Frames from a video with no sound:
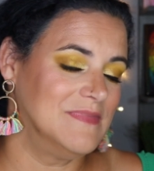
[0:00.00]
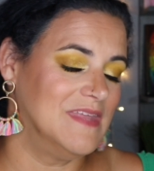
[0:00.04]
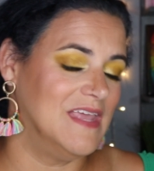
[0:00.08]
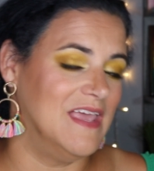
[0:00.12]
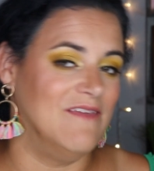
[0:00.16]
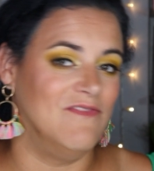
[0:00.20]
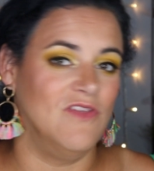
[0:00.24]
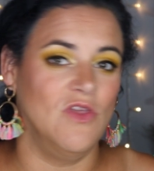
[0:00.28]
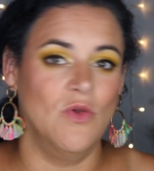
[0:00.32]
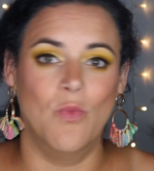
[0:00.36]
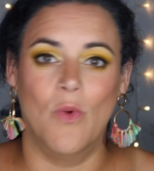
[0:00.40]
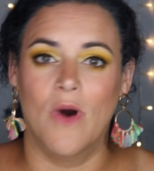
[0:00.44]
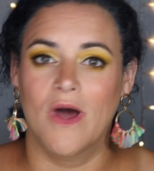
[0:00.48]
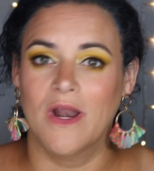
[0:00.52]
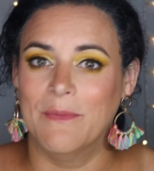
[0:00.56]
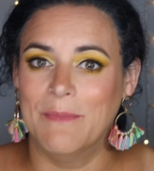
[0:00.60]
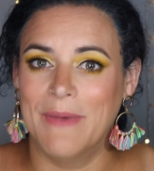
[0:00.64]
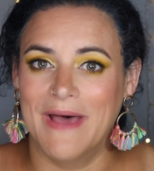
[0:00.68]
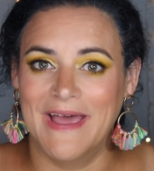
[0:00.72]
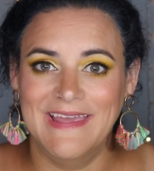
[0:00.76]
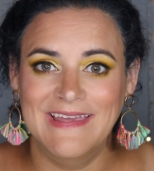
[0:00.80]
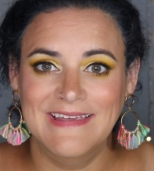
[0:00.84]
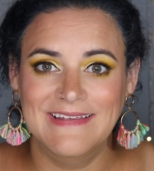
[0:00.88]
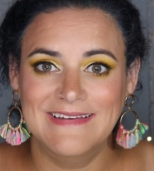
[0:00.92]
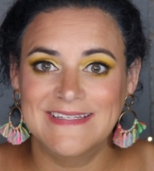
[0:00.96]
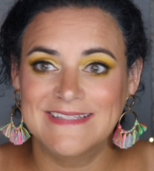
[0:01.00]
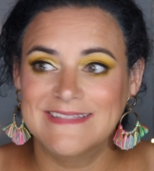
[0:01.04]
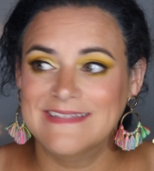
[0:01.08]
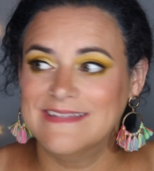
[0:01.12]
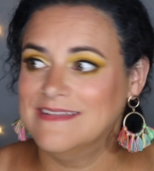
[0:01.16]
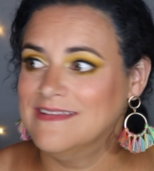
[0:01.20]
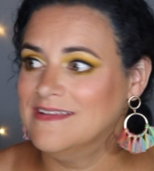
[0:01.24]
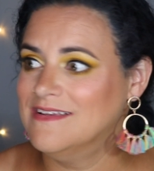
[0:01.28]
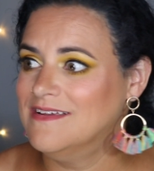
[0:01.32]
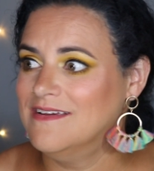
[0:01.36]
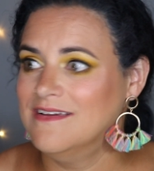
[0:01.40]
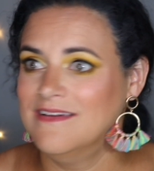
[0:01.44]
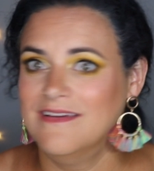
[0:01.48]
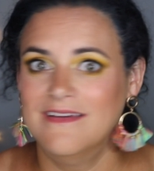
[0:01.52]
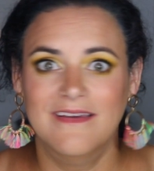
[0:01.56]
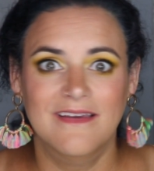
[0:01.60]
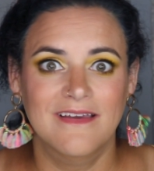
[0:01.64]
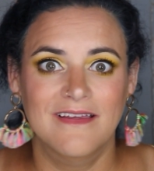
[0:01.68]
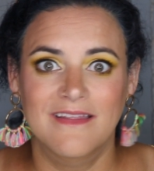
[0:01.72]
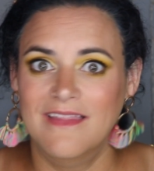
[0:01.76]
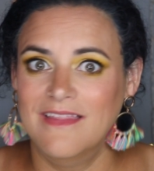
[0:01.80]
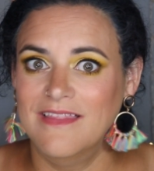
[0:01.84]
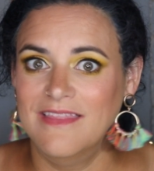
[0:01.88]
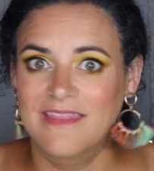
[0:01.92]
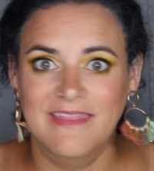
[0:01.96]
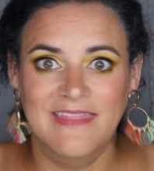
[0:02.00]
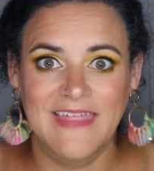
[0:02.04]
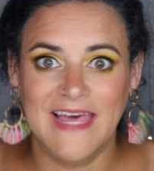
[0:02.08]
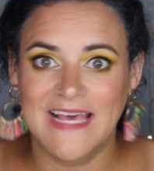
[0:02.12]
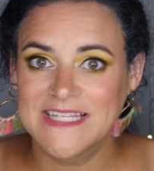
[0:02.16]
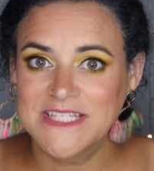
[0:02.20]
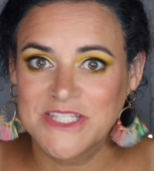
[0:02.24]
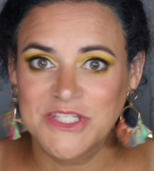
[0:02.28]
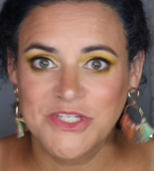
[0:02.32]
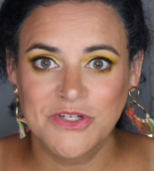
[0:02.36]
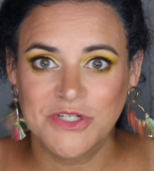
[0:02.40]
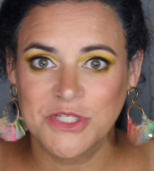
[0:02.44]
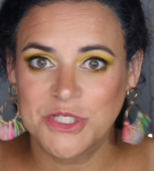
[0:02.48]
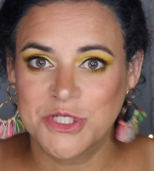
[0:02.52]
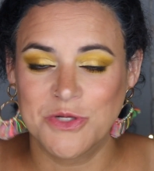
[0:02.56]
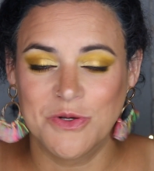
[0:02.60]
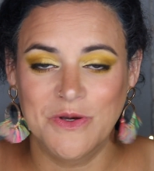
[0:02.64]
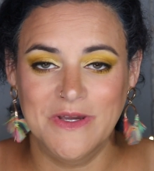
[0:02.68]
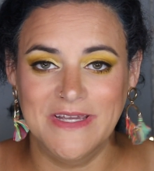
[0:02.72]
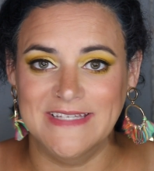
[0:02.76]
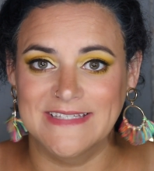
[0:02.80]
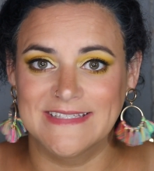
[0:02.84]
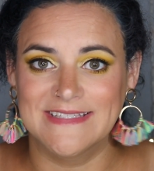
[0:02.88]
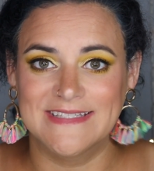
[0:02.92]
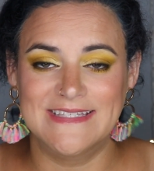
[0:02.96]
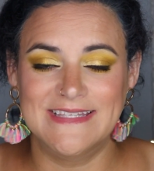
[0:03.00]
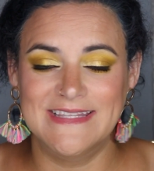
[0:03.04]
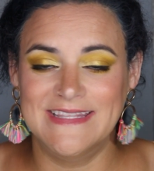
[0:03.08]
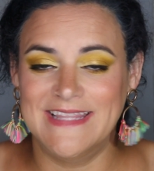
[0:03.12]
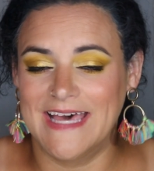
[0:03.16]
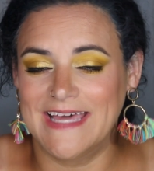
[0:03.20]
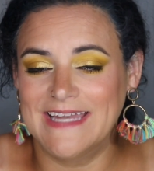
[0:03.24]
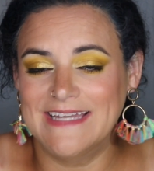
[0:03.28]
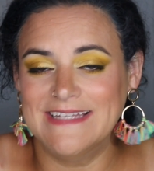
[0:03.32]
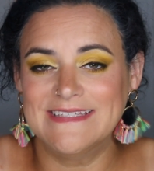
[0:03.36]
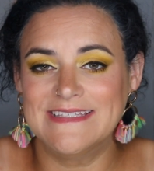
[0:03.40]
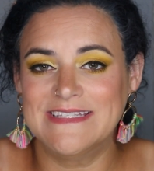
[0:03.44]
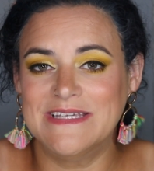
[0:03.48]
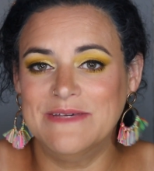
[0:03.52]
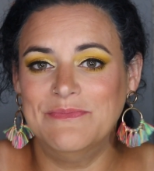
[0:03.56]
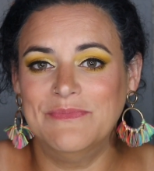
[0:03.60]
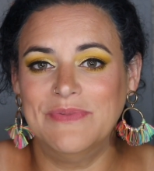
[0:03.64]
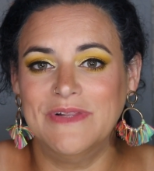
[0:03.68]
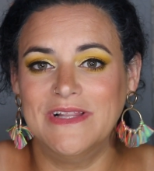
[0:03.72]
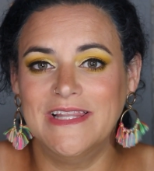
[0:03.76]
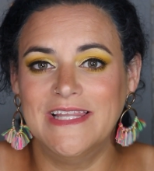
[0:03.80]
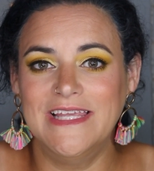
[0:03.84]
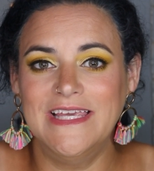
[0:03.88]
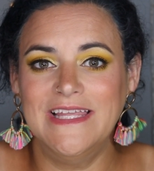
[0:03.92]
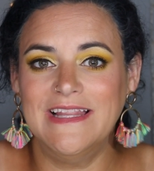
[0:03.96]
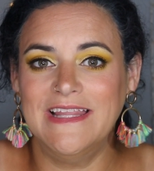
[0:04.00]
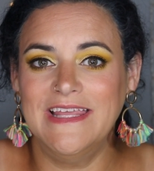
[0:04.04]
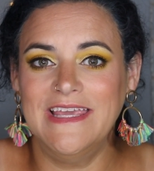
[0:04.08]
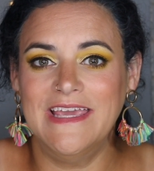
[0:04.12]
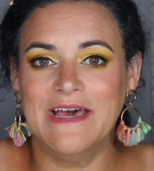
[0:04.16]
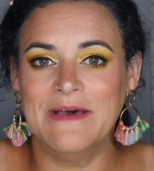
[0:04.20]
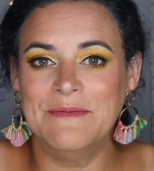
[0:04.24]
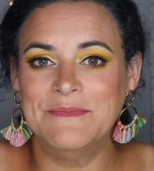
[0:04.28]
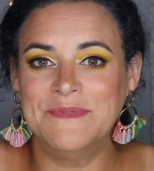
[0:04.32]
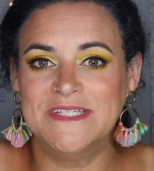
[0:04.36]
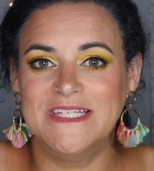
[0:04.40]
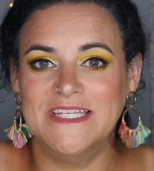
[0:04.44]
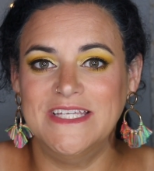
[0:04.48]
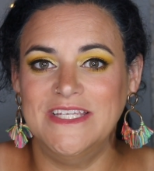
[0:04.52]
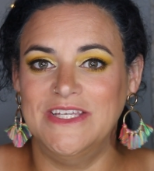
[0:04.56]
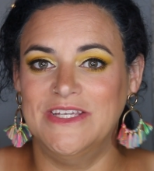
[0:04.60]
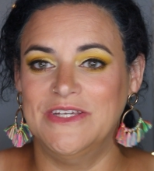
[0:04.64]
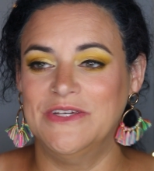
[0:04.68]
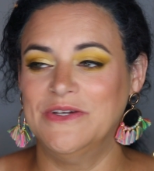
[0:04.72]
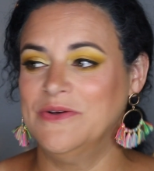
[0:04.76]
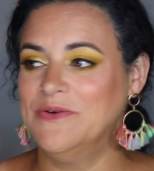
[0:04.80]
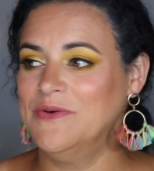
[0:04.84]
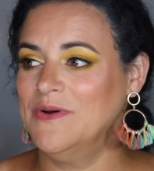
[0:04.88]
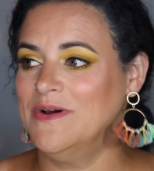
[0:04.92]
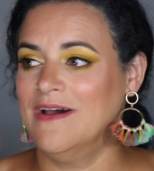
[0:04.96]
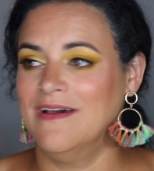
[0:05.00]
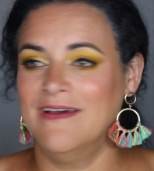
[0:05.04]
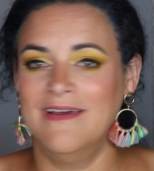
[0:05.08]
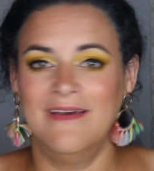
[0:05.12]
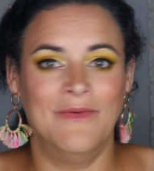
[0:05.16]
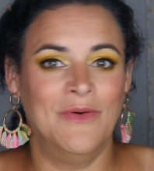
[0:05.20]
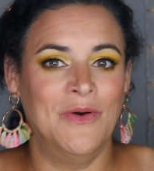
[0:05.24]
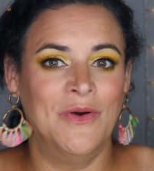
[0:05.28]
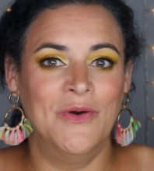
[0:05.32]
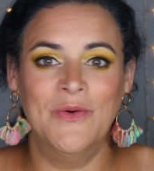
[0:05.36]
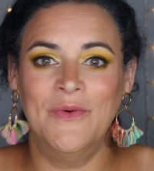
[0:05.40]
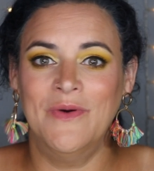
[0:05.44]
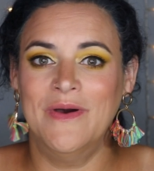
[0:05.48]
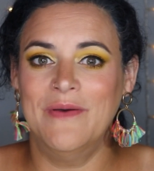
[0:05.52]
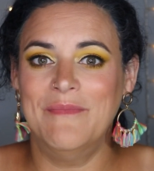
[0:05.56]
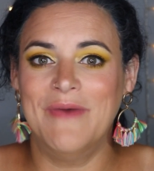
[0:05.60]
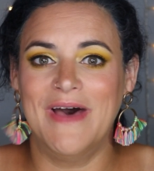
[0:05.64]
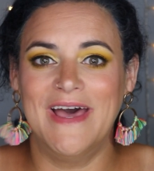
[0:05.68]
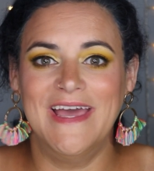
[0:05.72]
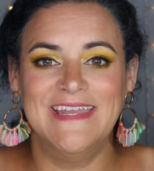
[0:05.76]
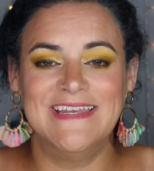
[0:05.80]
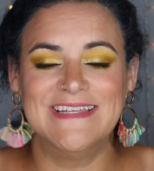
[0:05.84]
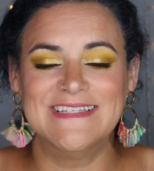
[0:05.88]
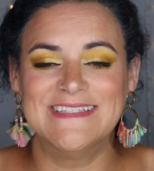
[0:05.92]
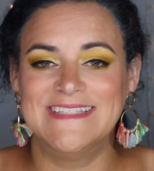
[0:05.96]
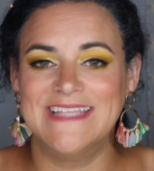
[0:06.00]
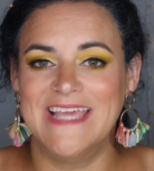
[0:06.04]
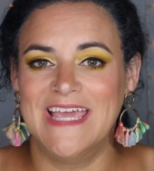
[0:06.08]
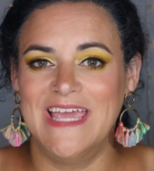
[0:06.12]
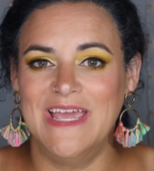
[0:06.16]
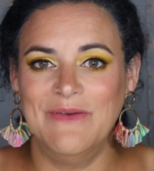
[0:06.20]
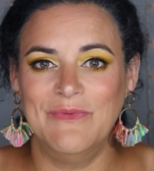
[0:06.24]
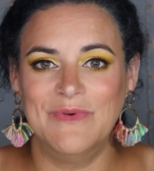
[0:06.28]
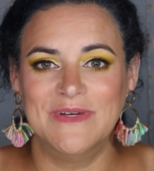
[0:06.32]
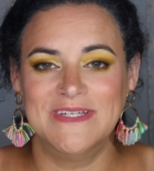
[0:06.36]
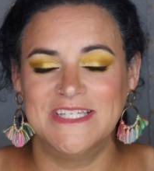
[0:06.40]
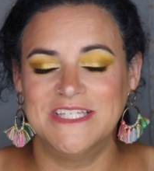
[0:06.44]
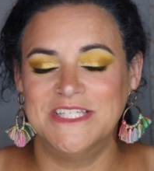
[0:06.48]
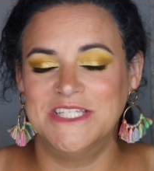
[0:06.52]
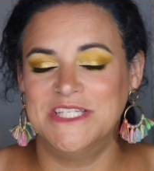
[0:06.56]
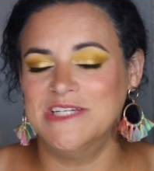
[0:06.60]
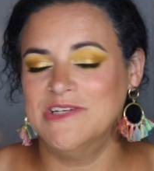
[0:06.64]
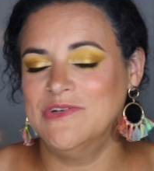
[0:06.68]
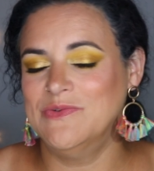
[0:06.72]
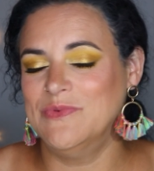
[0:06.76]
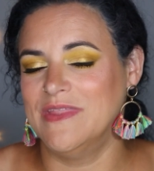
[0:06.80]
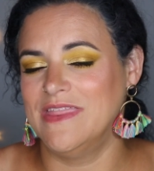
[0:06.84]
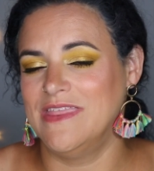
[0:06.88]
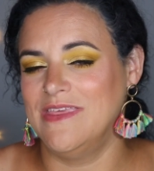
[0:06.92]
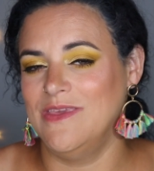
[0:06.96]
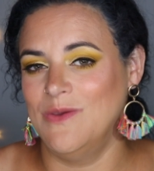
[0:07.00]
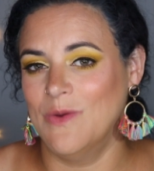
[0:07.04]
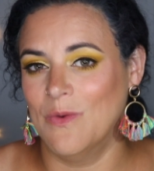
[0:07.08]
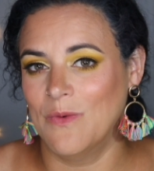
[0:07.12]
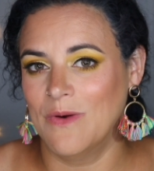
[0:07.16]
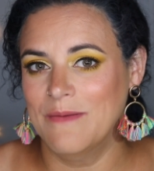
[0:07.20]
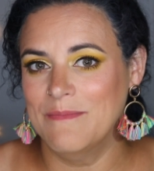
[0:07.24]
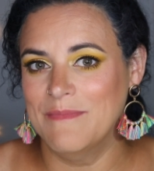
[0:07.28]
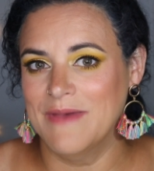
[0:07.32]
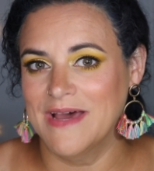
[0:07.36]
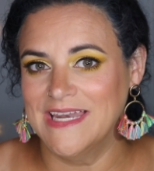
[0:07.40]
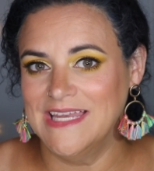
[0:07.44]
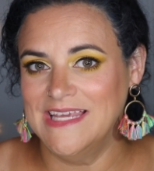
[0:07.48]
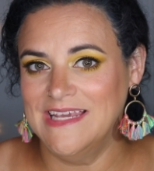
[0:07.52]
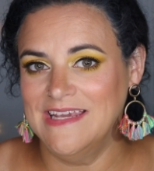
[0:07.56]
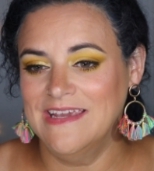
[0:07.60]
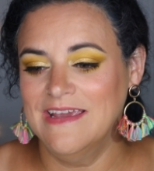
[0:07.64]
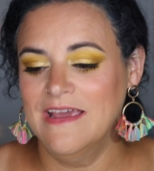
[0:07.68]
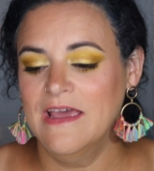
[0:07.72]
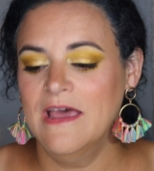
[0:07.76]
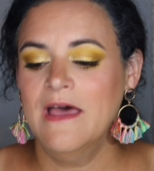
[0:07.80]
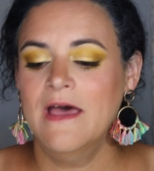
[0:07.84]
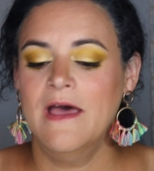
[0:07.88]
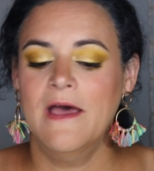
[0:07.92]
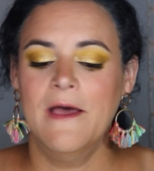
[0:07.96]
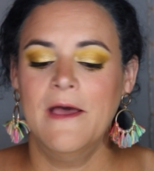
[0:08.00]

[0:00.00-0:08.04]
If you want to buy it, that's your choice. That is completely up to you. Who am I to say what to do with your money?